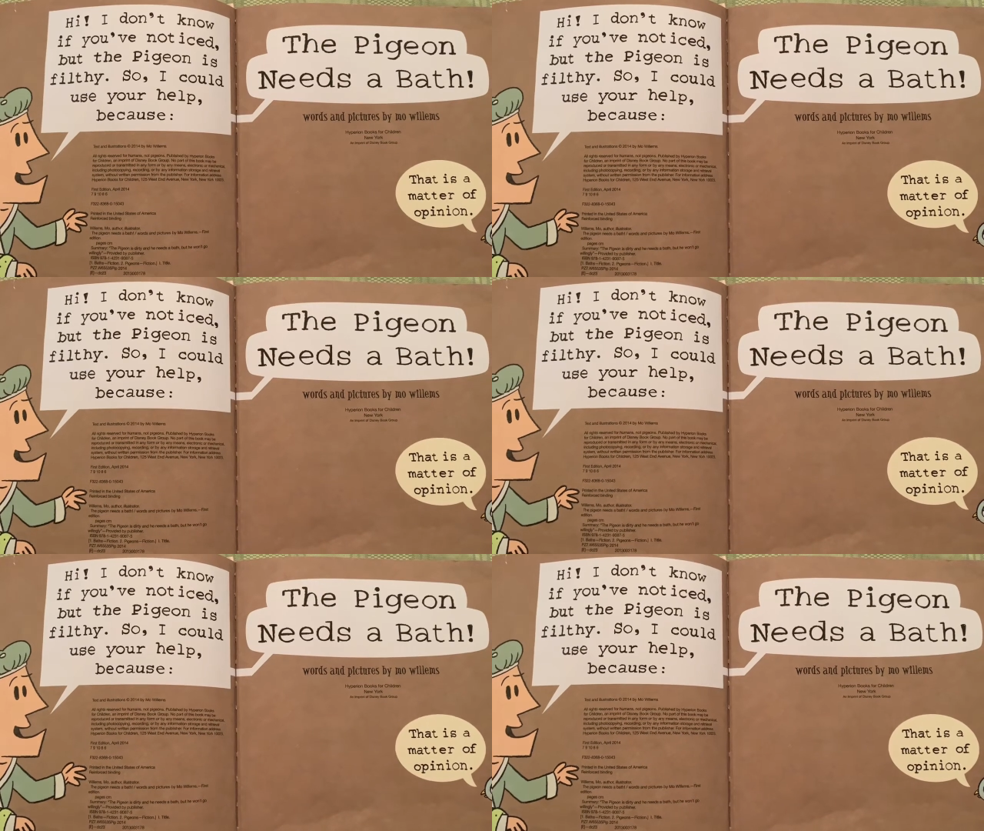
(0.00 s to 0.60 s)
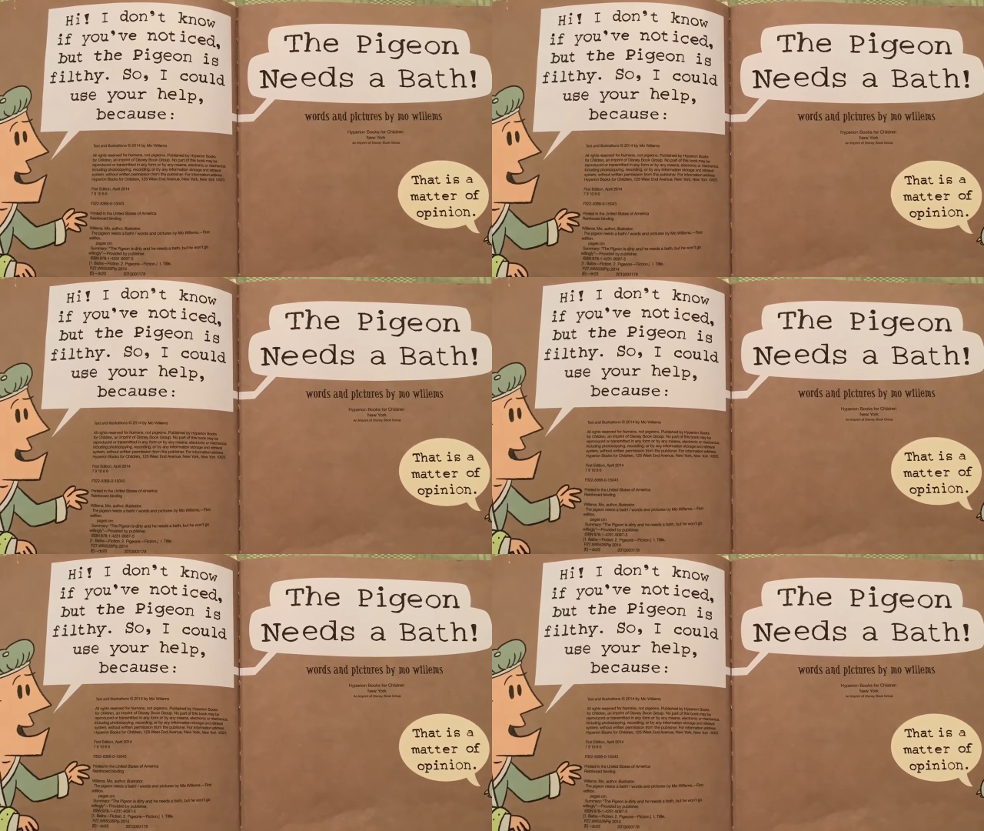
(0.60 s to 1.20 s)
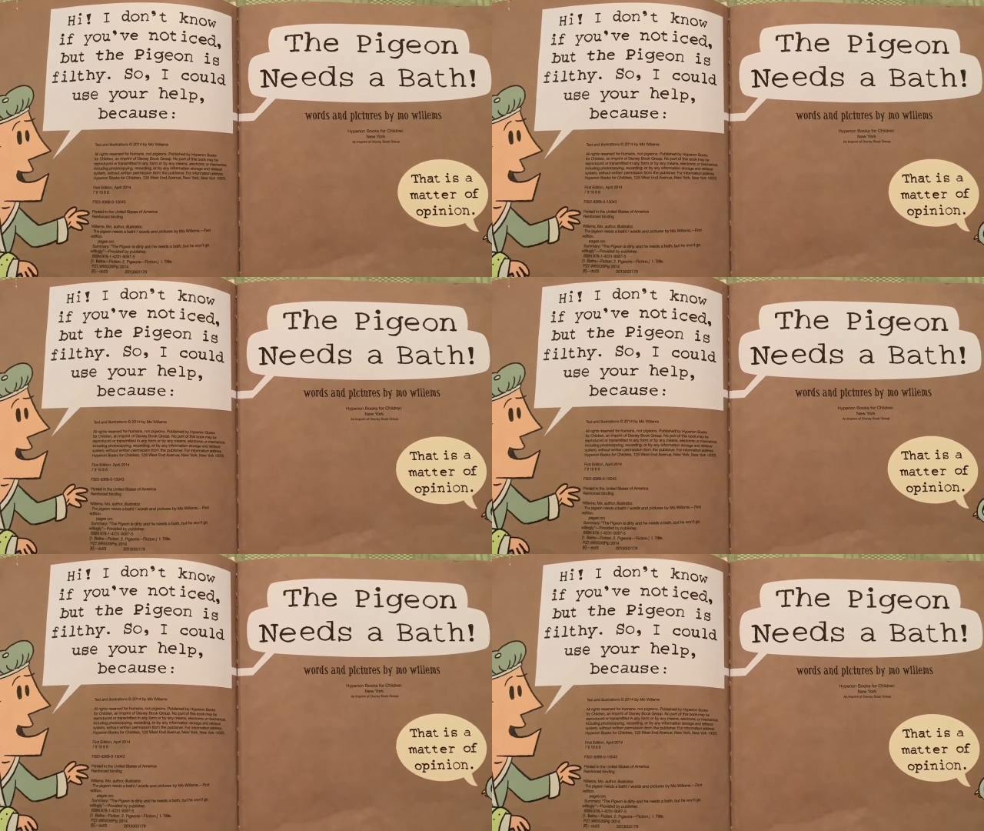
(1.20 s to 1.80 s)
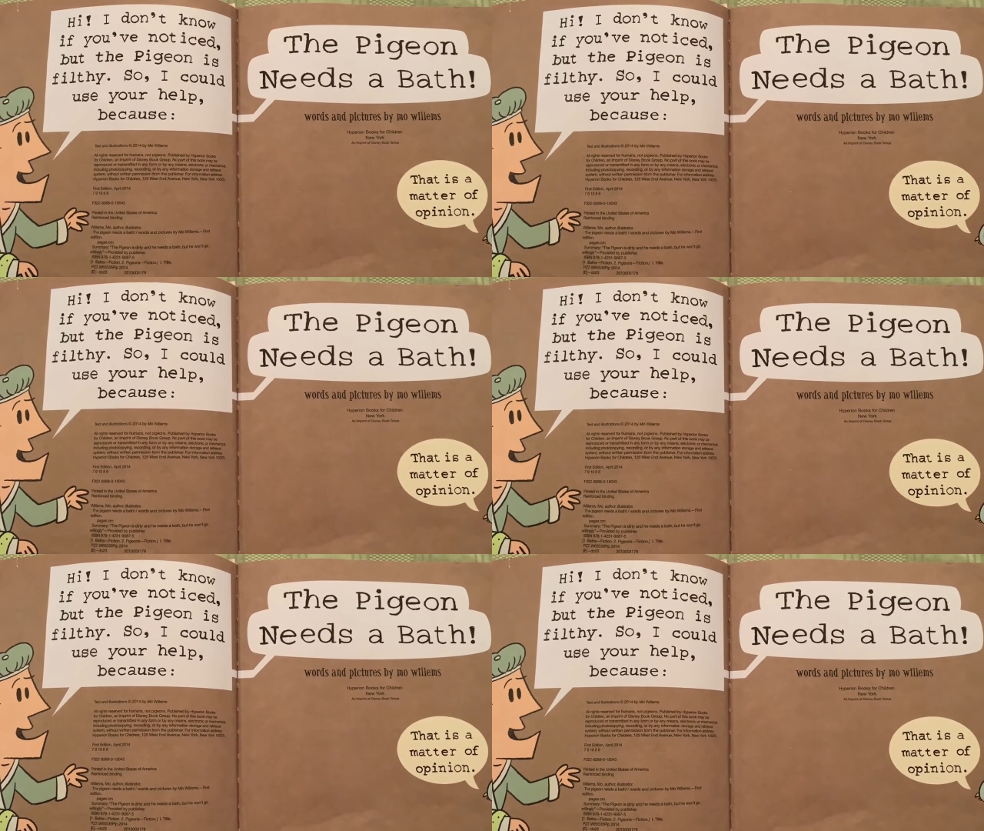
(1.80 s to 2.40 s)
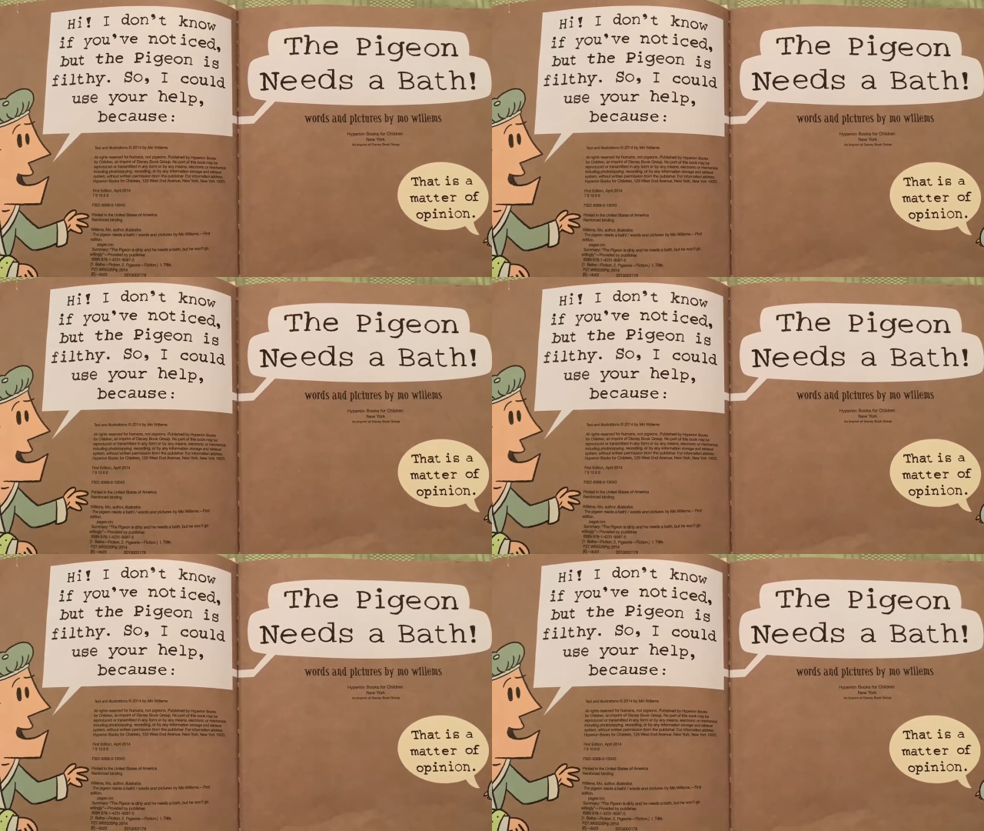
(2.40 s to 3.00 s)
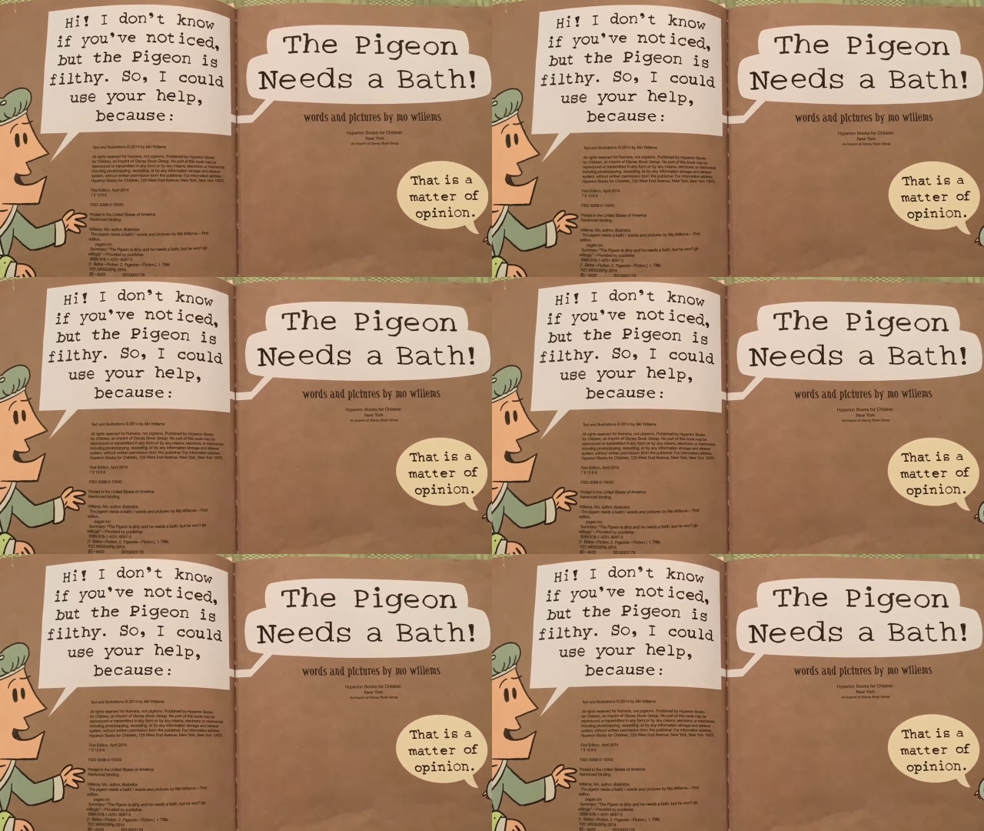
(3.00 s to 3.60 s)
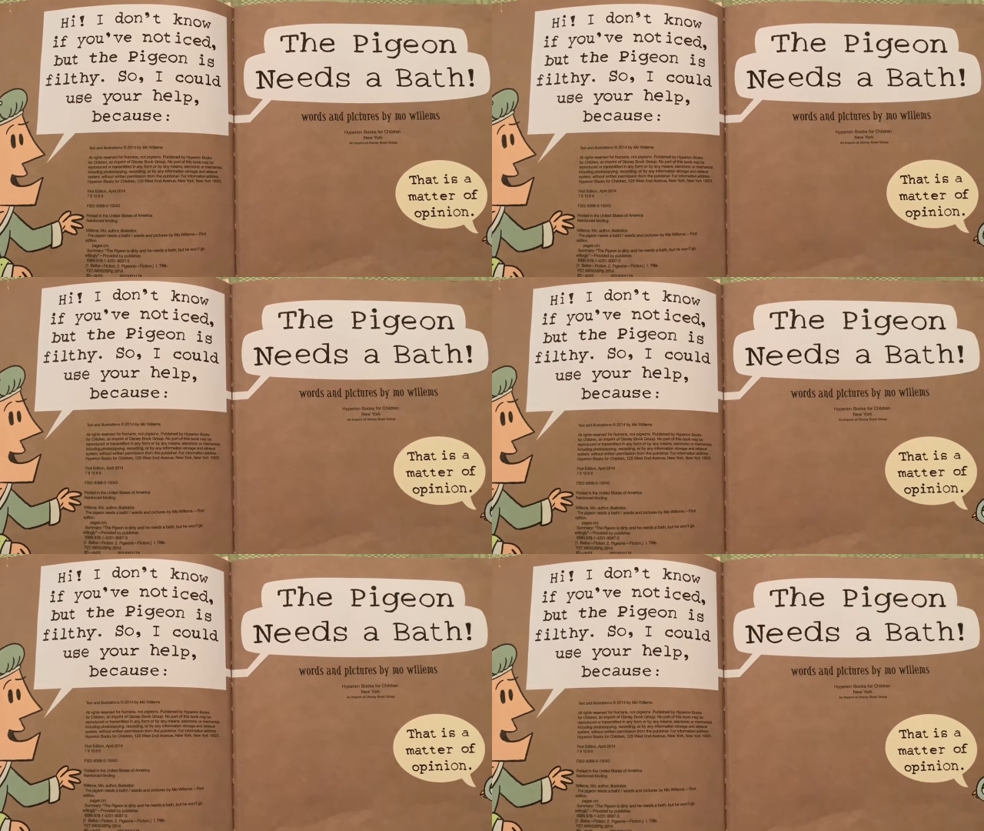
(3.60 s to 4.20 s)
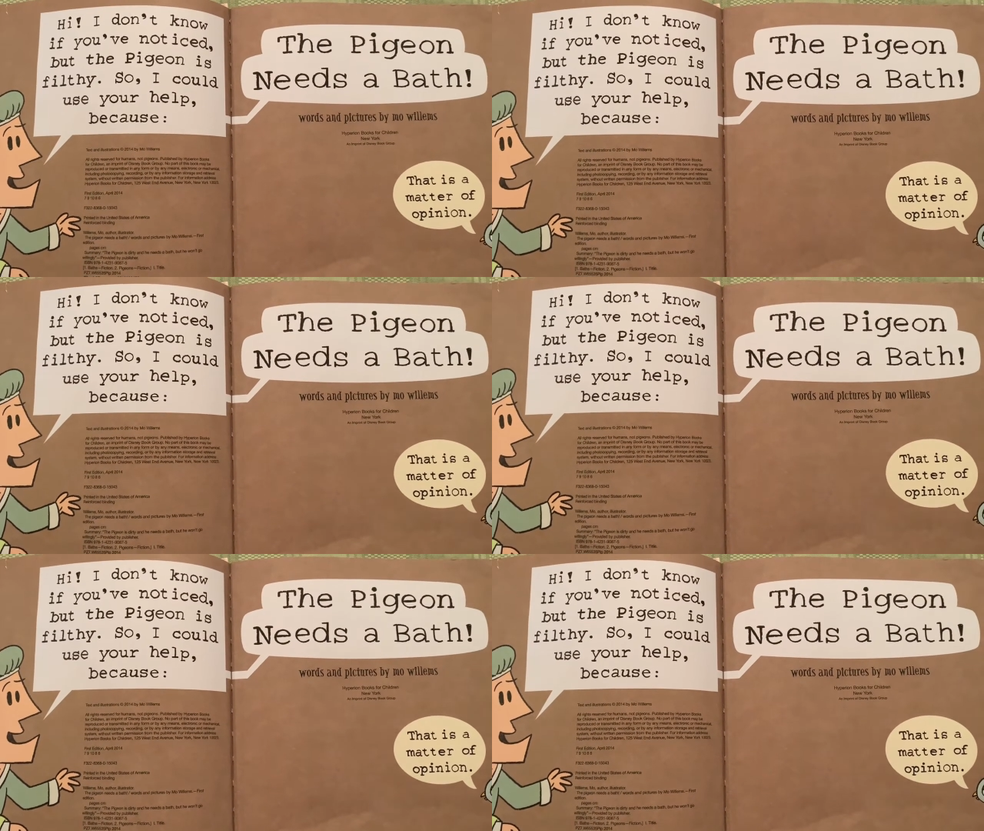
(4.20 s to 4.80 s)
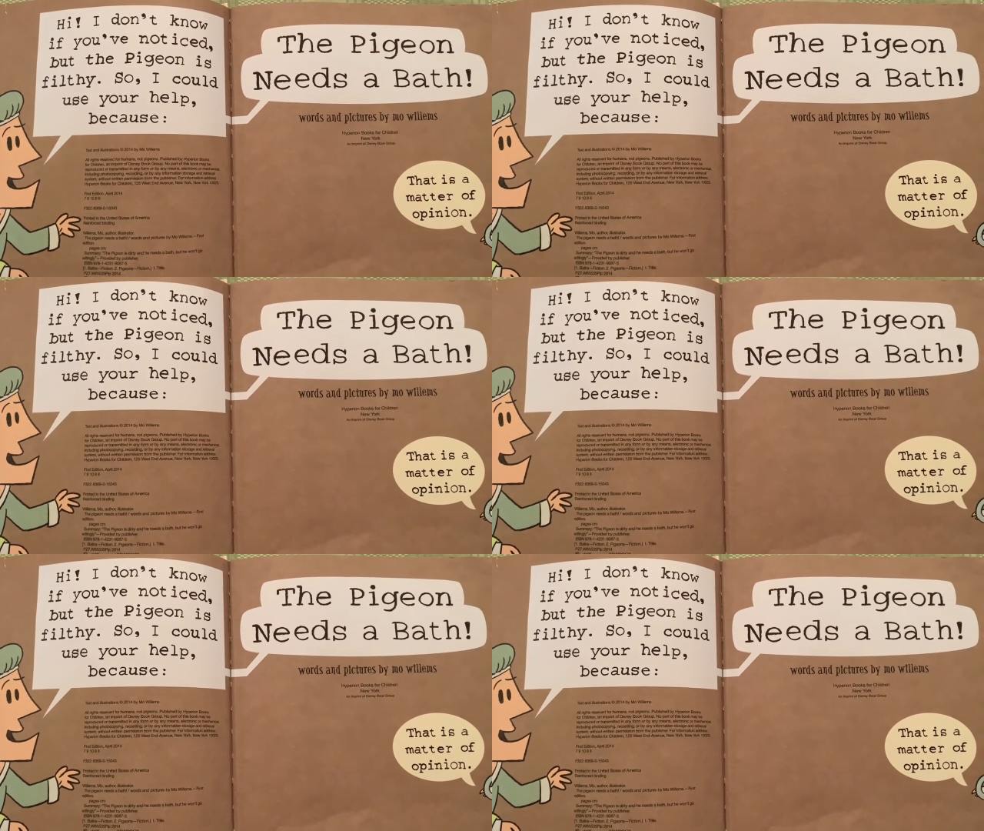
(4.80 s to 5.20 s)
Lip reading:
Nobody's mouth can be seen.